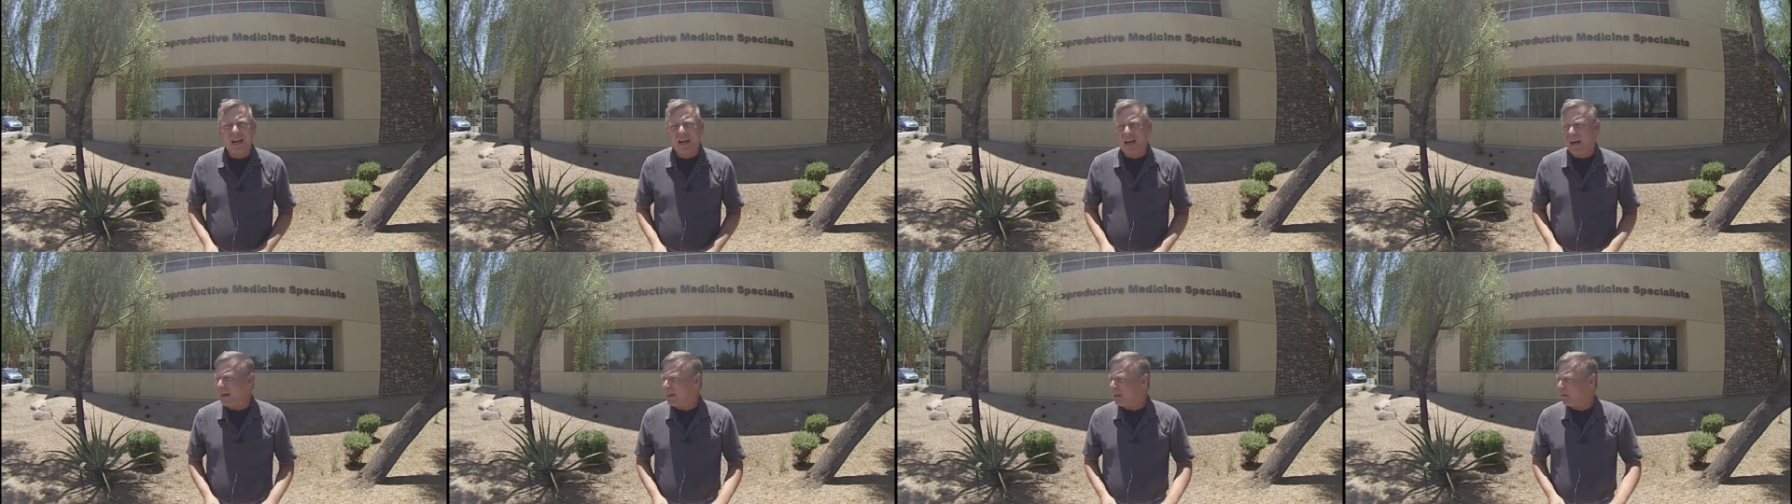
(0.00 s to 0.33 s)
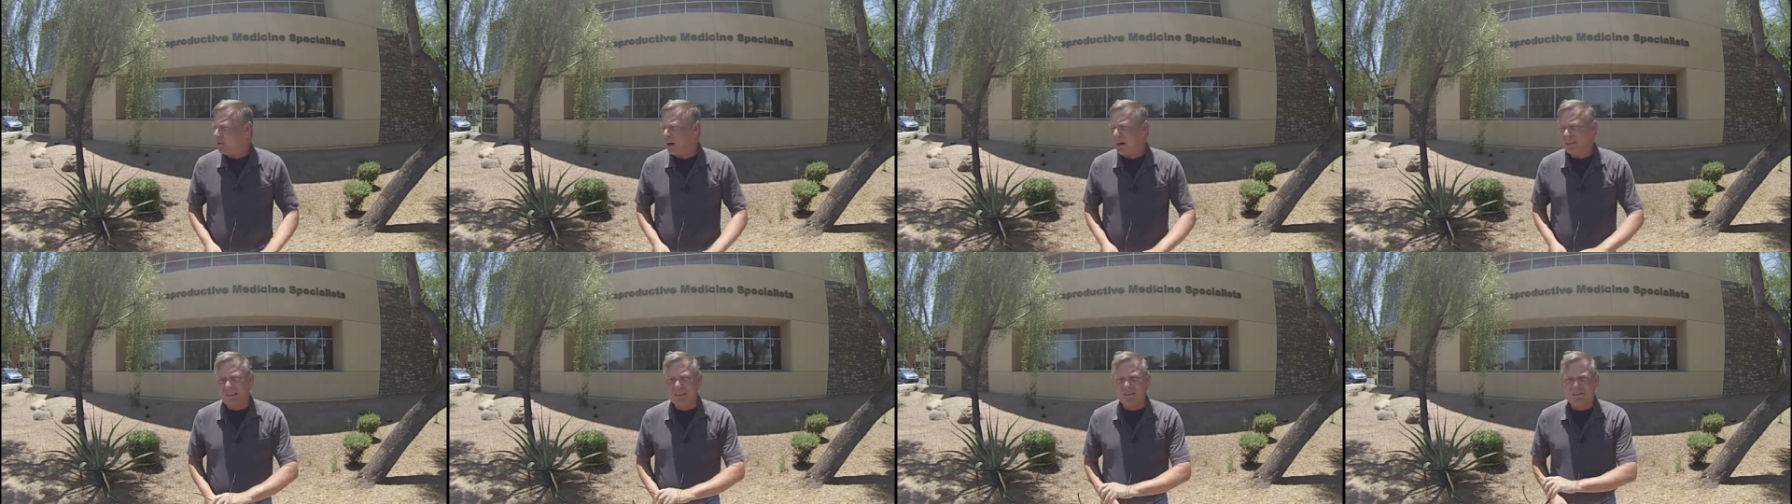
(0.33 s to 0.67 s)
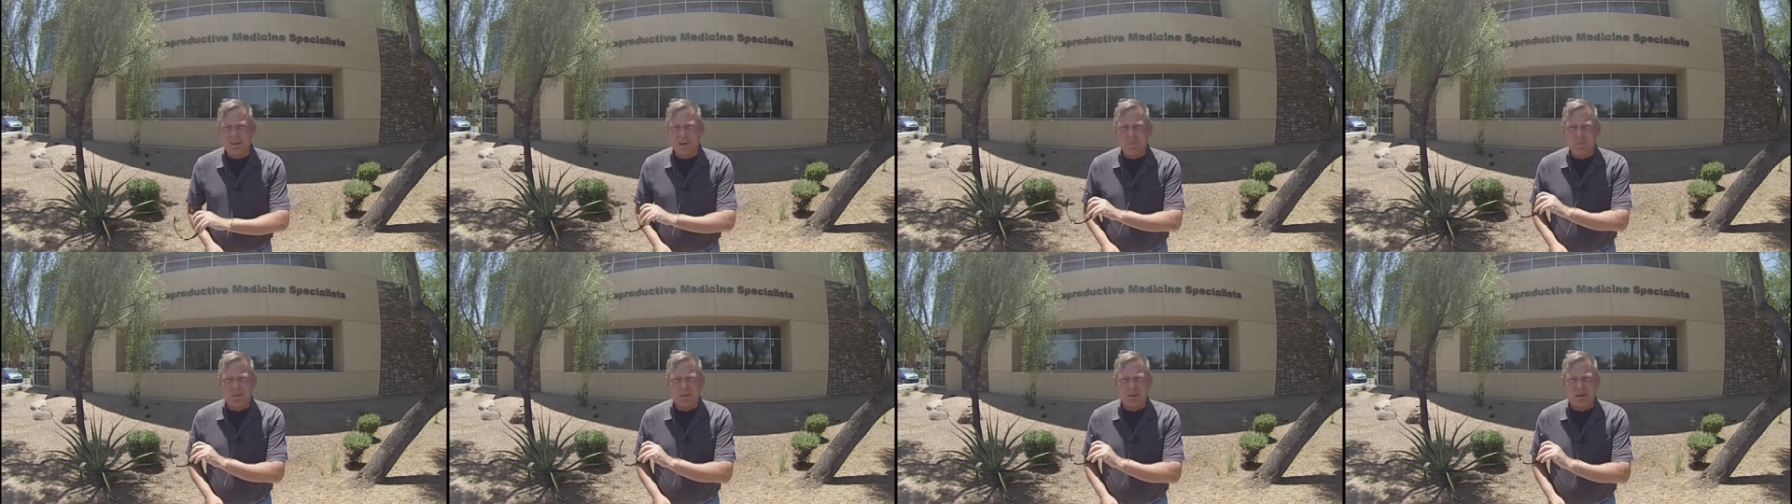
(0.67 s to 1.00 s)
I don't want
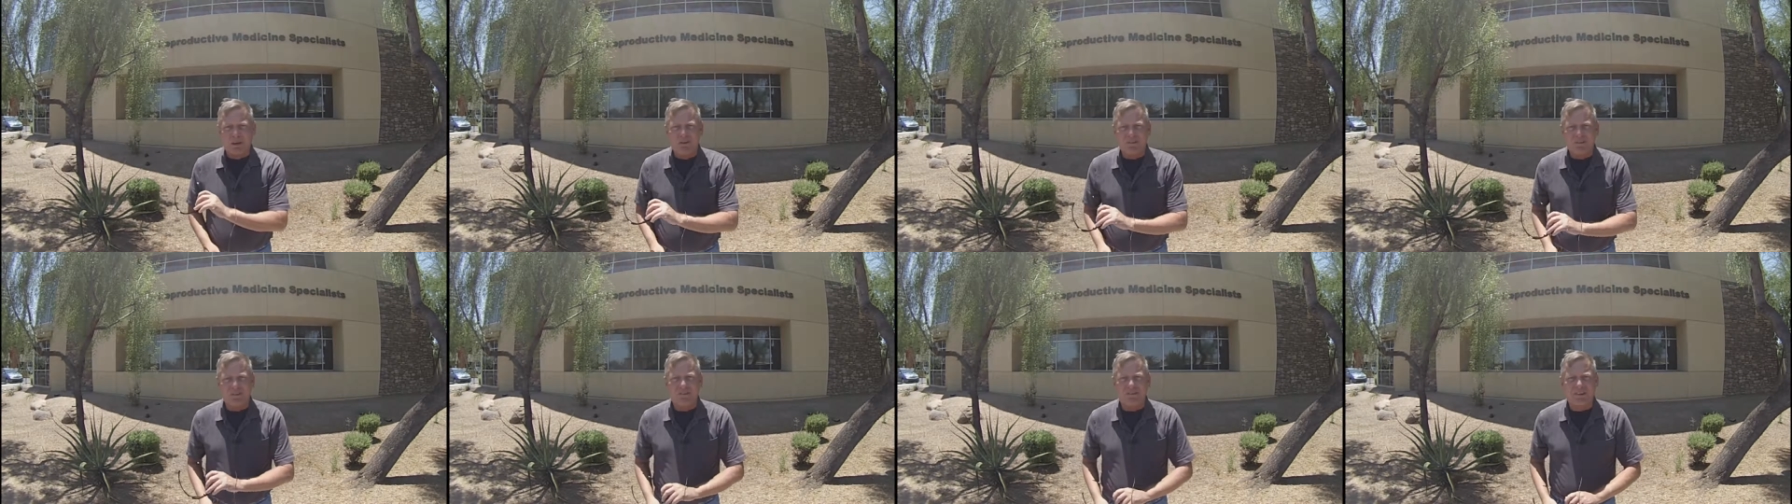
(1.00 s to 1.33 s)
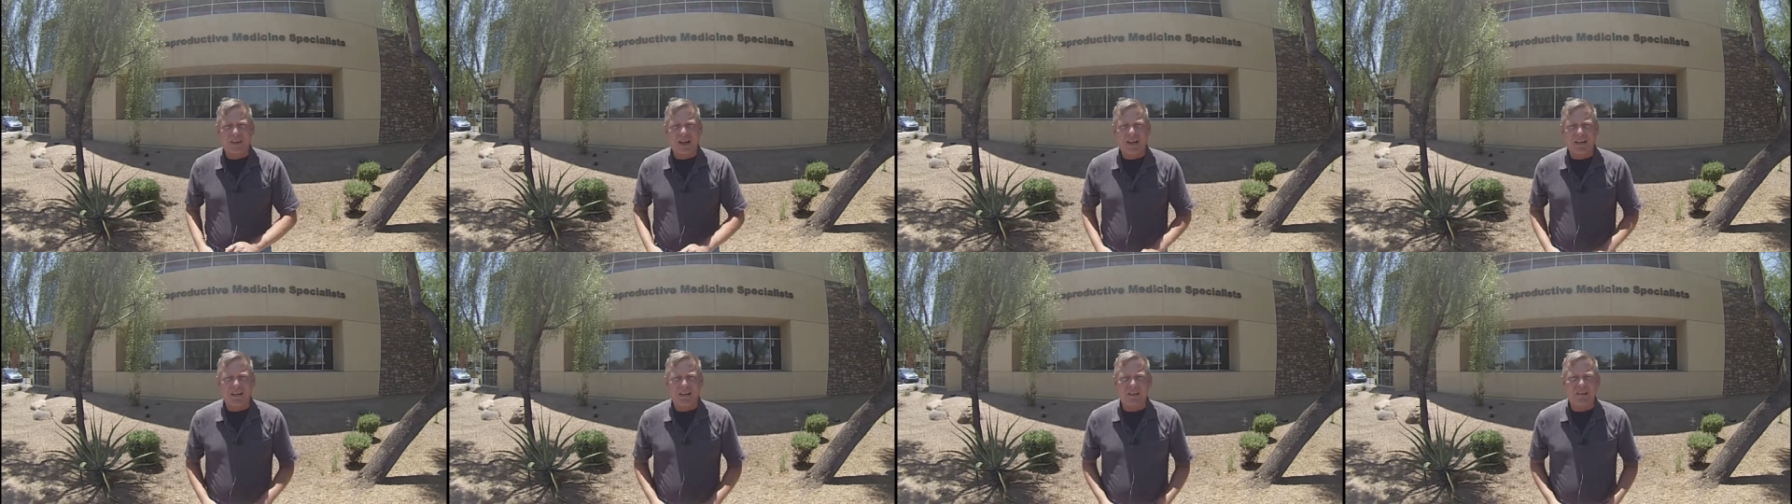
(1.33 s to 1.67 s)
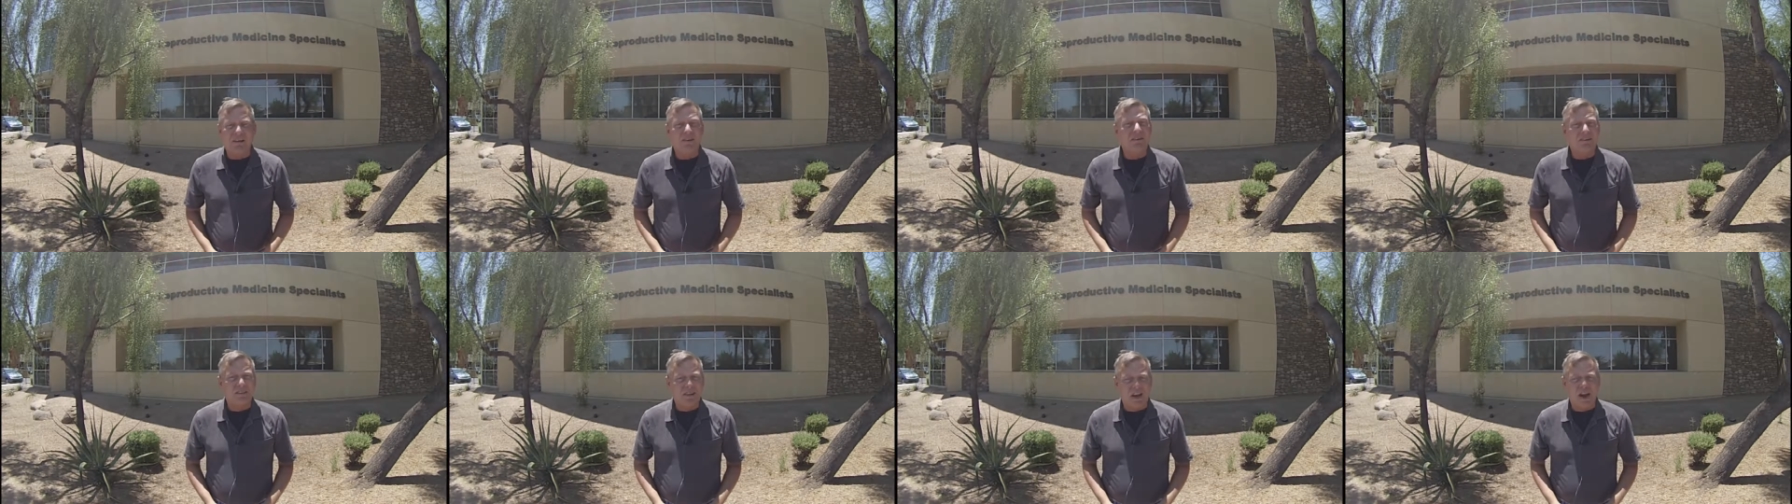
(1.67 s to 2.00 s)
these embryos inside
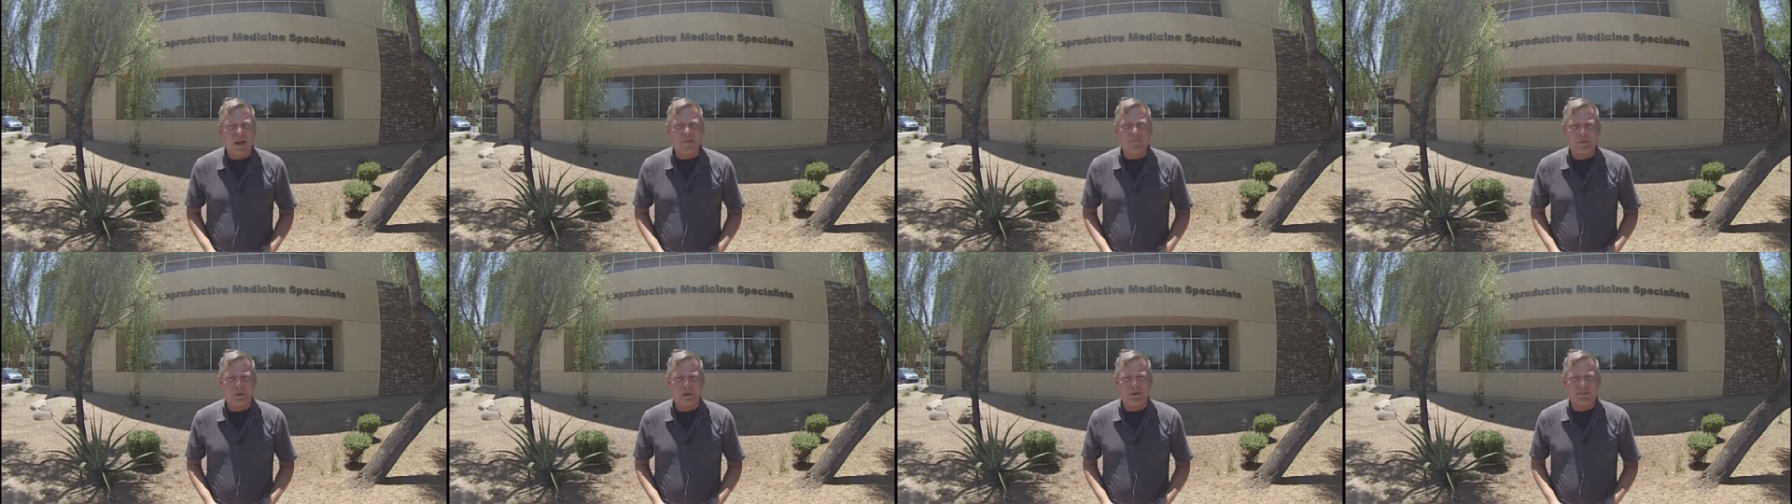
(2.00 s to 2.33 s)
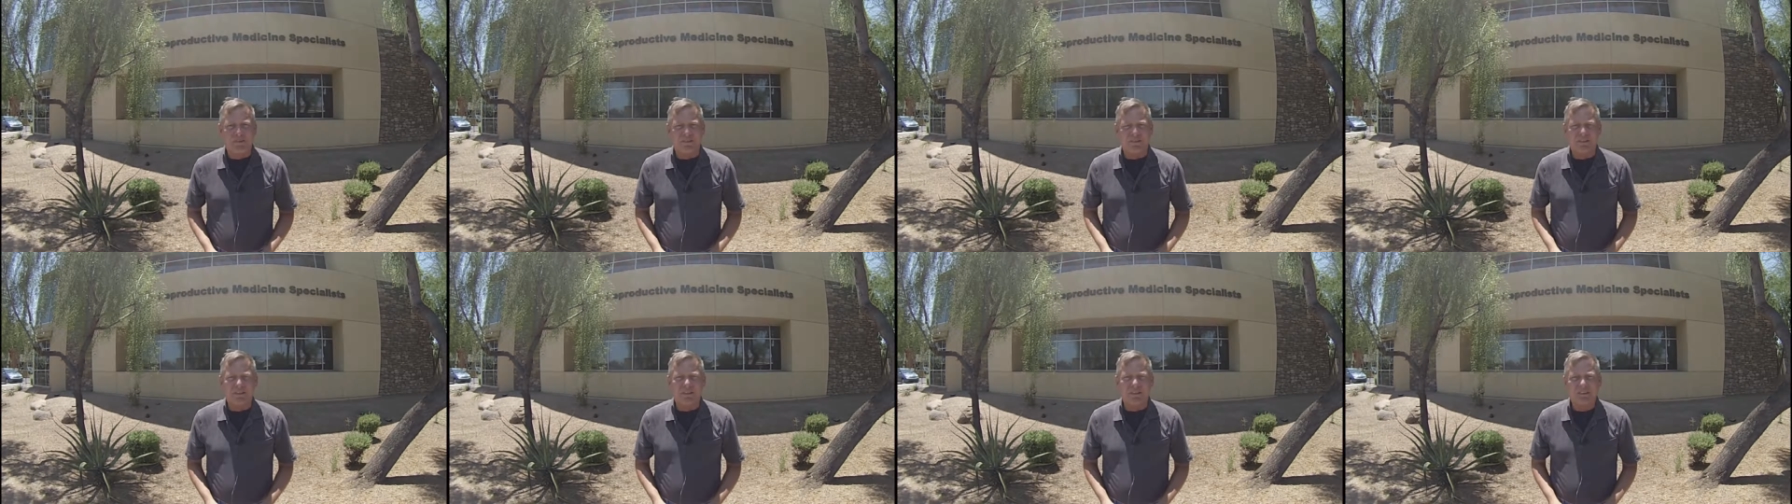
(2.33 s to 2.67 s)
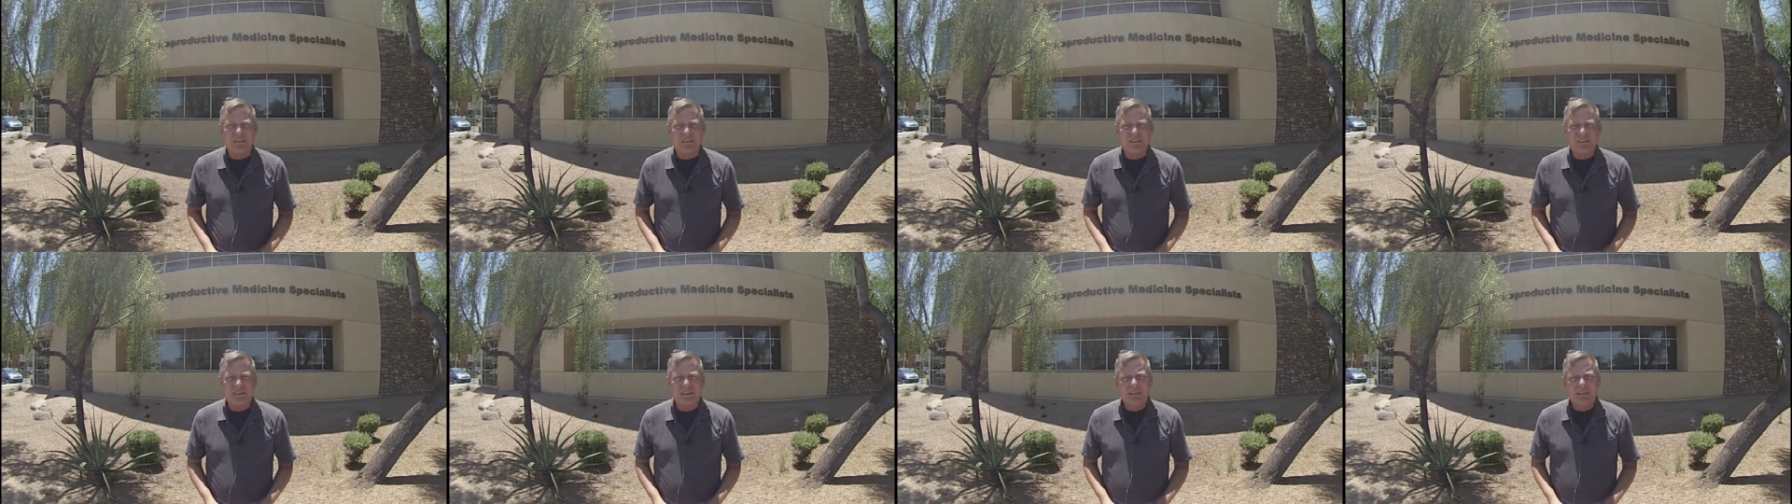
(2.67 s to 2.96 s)
here to have personhood.